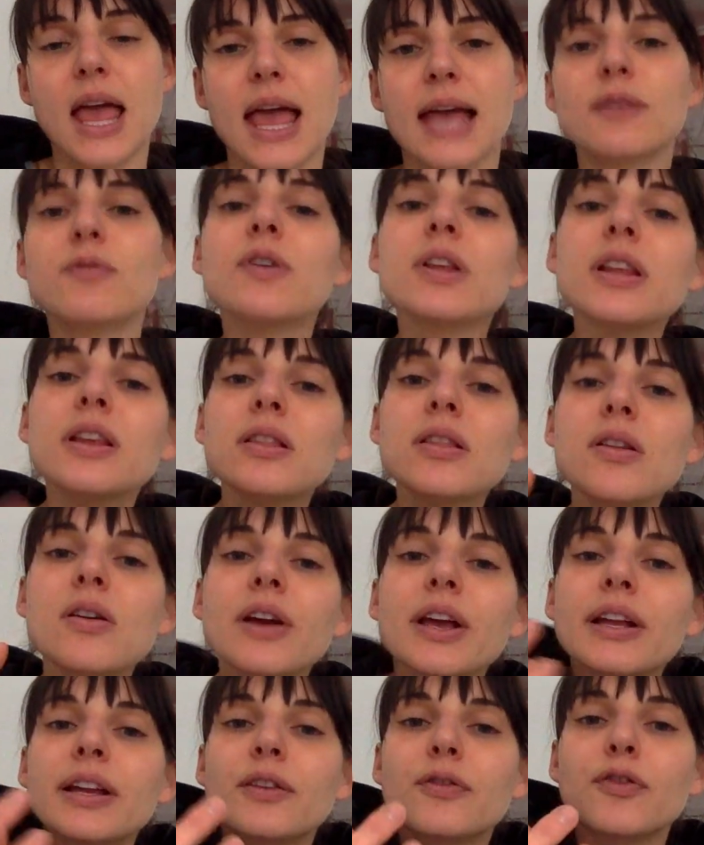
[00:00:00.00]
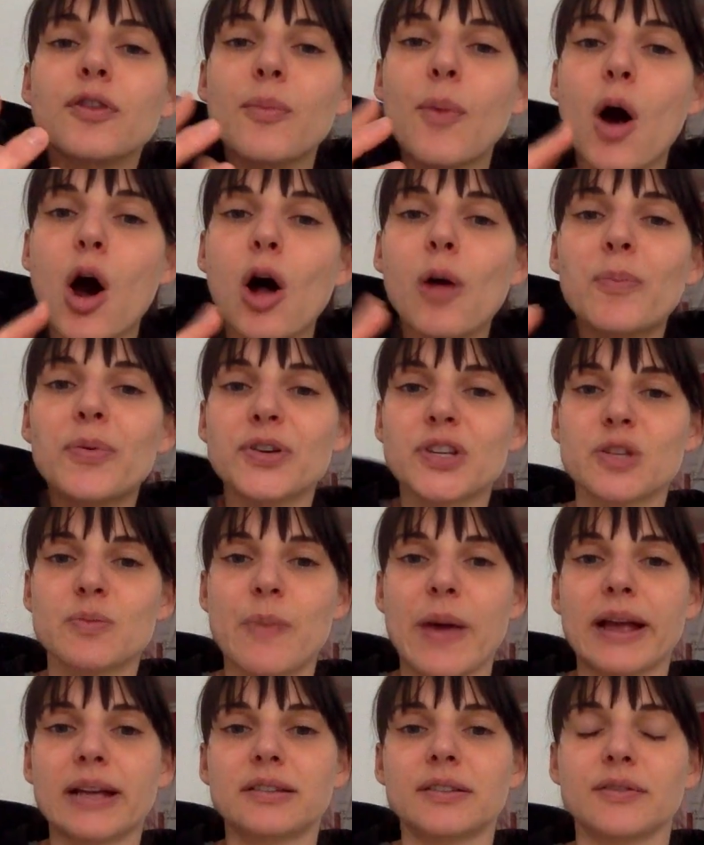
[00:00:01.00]
and really look at it from all
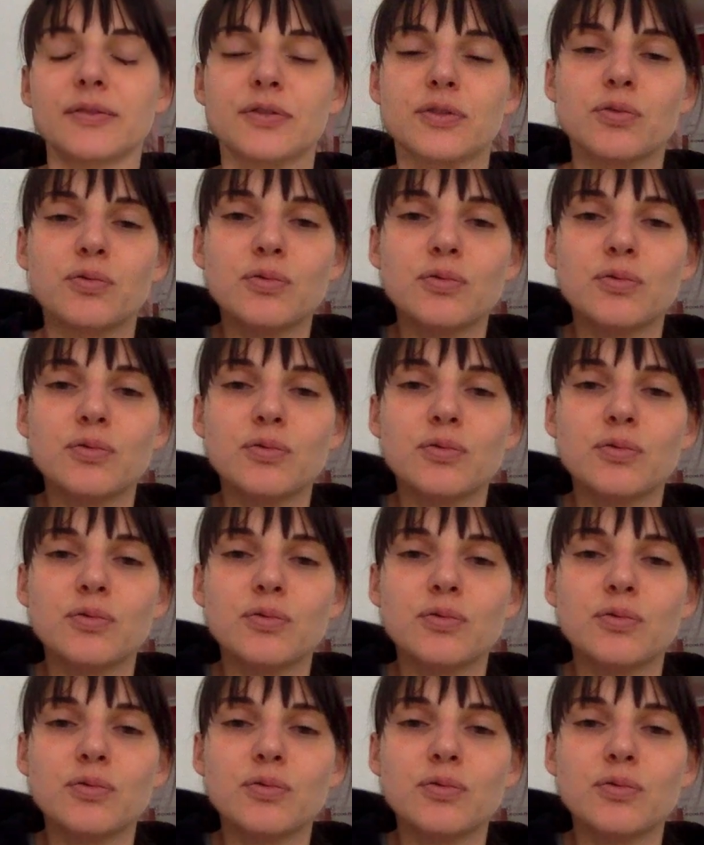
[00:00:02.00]
perspectives: